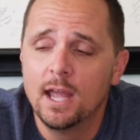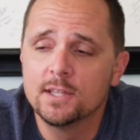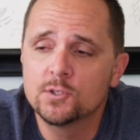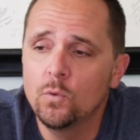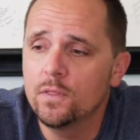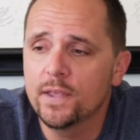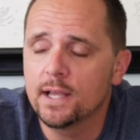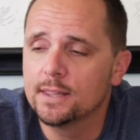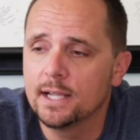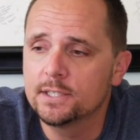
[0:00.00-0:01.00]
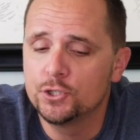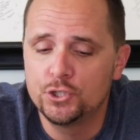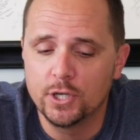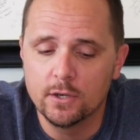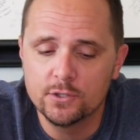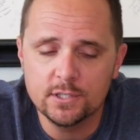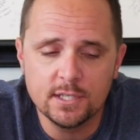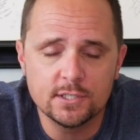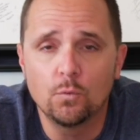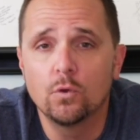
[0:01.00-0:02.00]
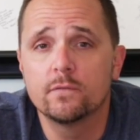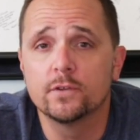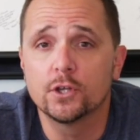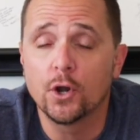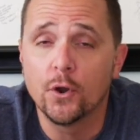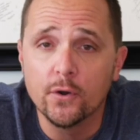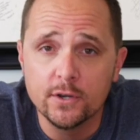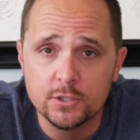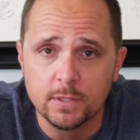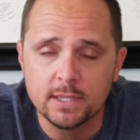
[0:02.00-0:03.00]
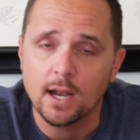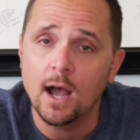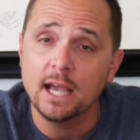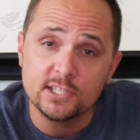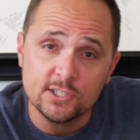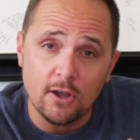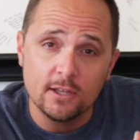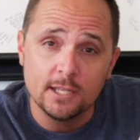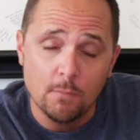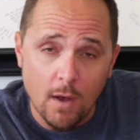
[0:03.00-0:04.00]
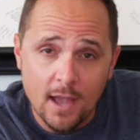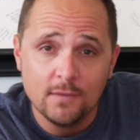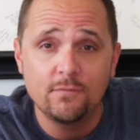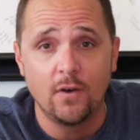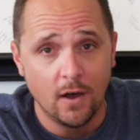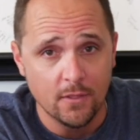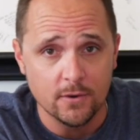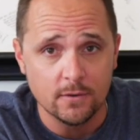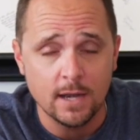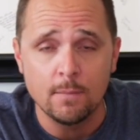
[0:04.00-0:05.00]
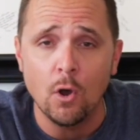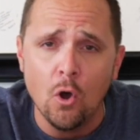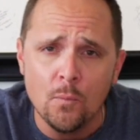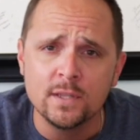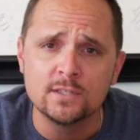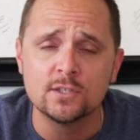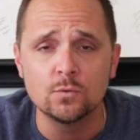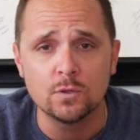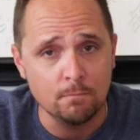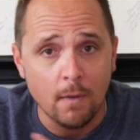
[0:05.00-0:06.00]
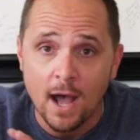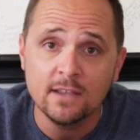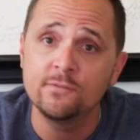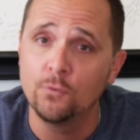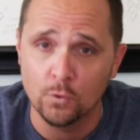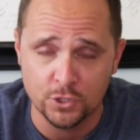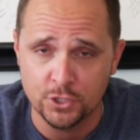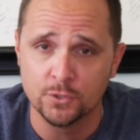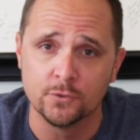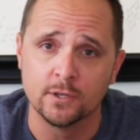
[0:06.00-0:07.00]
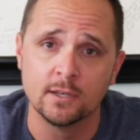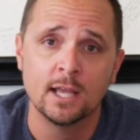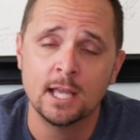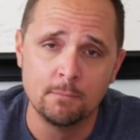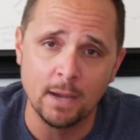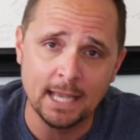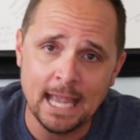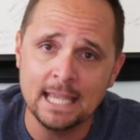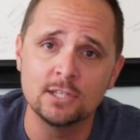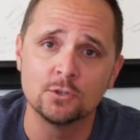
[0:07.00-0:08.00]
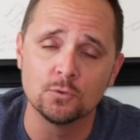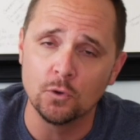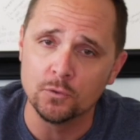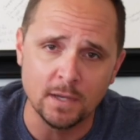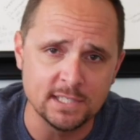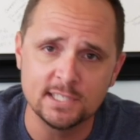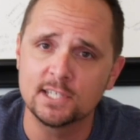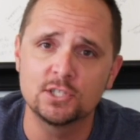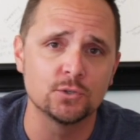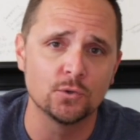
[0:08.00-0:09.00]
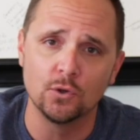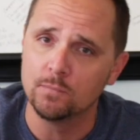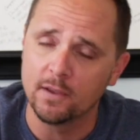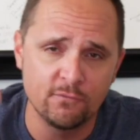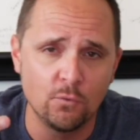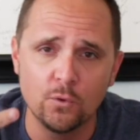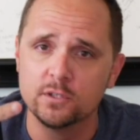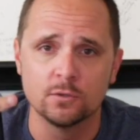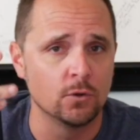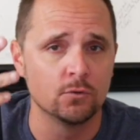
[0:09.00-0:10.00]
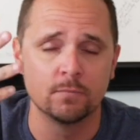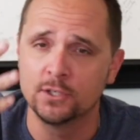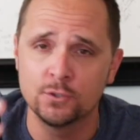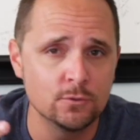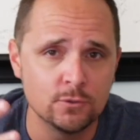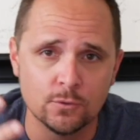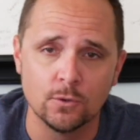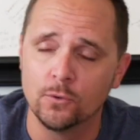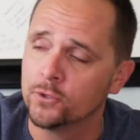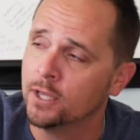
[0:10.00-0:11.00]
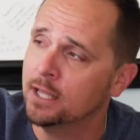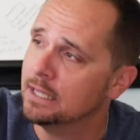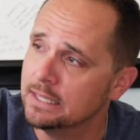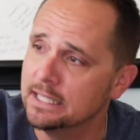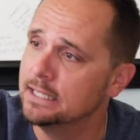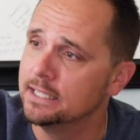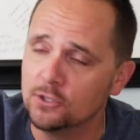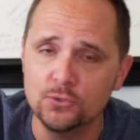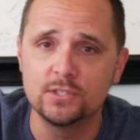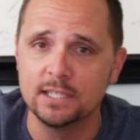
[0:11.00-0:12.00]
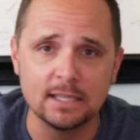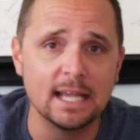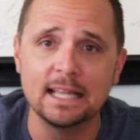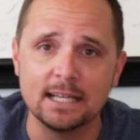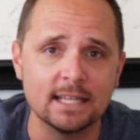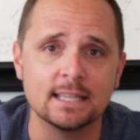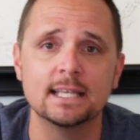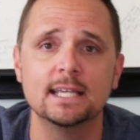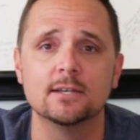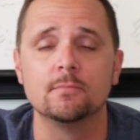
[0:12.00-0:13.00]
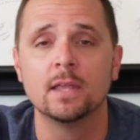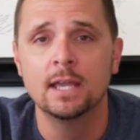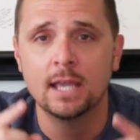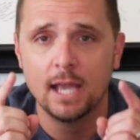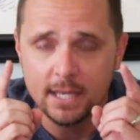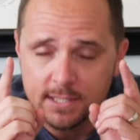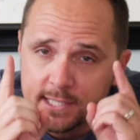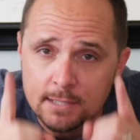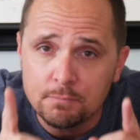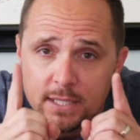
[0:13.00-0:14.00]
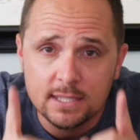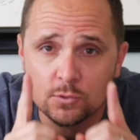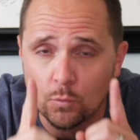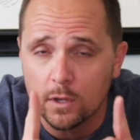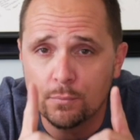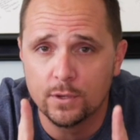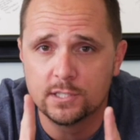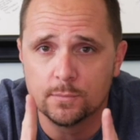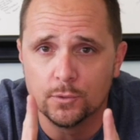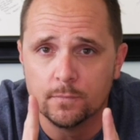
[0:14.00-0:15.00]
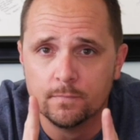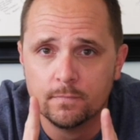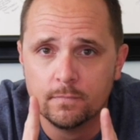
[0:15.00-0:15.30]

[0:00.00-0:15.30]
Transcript: And so one thing I'd like to share, just as a word of encouragement that I saw in my father, that I'm hoping to do with my four children, my 8-year-old, my 6-year-old, my 4-year-old, my 2-year-old, Lily, Lucy, Layla, and Liam. And it's simply this one principle.